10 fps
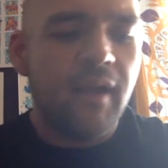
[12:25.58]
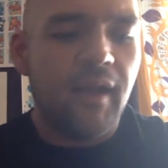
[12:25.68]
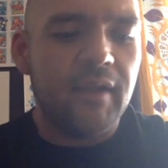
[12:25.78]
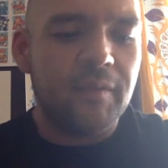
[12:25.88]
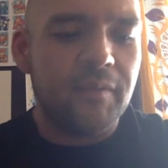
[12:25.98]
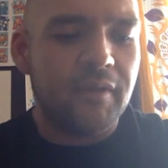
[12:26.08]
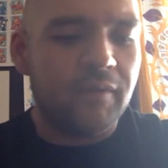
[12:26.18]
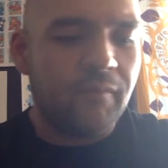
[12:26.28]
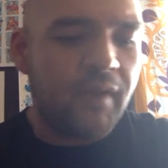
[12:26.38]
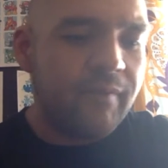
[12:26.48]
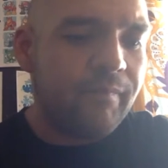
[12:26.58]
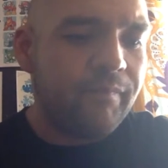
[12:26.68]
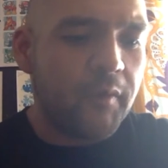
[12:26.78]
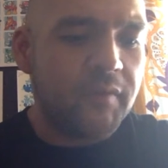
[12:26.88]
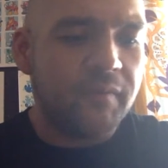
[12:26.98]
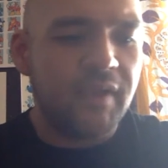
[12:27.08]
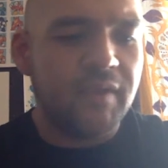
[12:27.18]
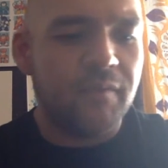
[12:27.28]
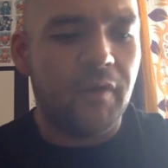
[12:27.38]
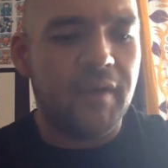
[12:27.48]
To put on weight, most
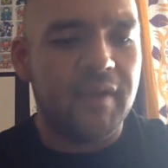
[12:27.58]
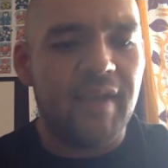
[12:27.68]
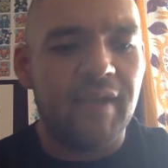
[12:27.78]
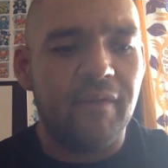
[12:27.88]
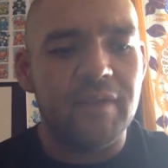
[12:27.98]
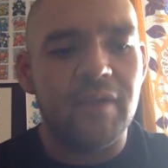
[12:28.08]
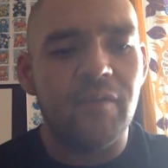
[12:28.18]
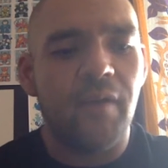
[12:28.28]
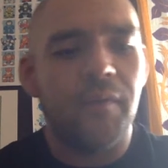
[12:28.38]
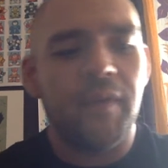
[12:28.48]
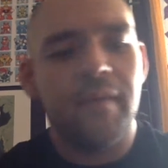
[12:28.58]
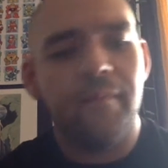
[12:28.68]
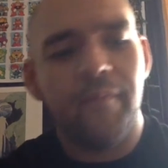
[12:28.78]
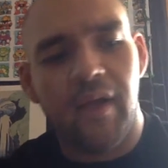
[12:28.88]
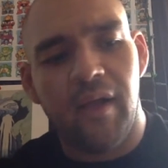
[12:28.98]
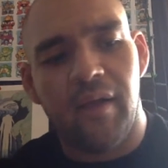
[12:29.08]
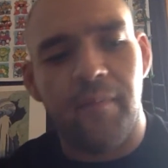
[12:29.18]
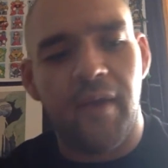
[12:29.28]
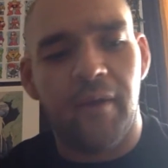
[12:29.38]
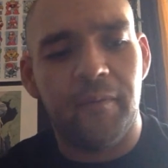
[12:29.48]
vegans weren't exactly too healthy.
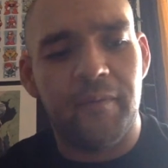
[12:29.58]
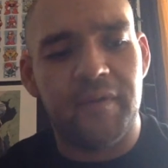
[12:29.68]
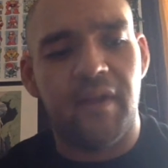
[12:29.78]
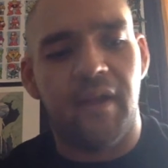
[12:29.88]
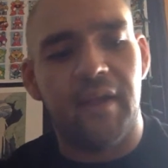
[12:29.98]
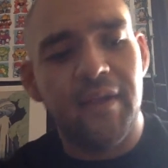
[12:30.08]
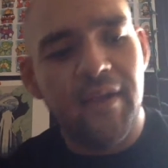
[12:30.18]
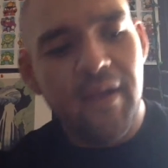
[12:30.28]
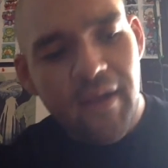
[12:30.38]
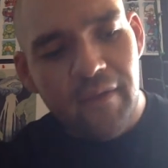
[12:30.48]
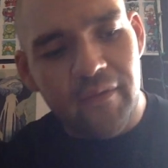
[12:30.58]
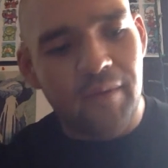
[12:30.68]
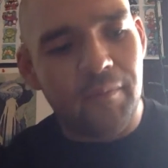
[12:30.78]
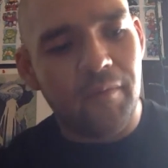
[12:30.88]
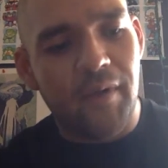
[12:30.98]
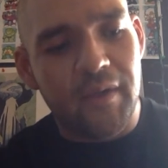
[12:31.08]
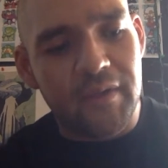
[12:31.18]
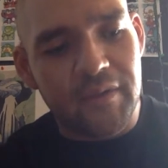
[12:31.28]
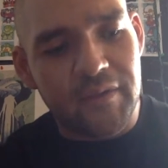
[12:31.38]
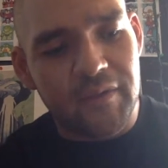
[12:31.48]
Health was not the number one
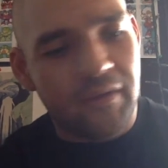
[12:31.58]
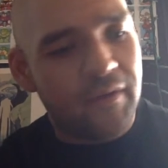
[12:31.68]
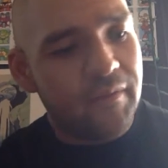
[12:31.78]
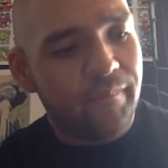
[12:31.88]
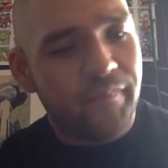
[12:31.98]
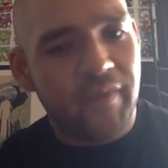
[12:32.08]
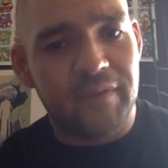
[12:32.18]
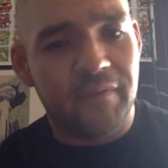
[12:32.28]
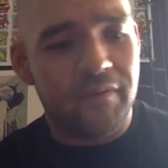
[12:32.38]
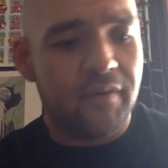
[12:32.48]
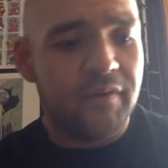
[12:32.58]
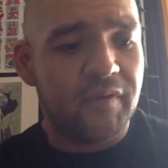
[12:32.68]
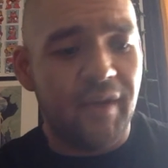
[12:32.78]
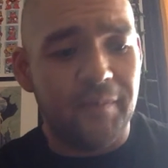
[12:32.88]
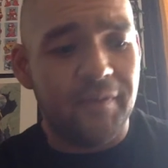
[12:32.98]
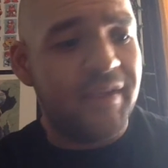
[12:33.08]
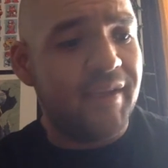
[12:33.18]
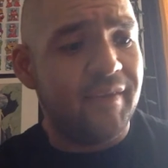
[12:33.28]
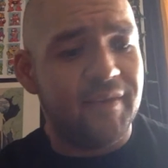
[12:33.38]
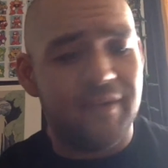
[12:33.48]
concern, that's for sure. Sorry, I'm
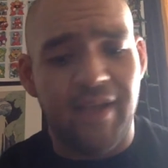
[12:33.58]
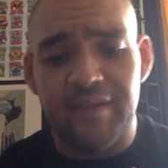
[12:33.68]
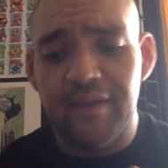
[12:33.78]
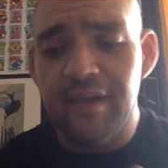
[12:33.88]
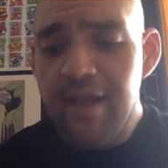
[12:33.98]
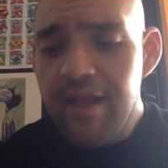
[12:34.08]
cleaning this desk.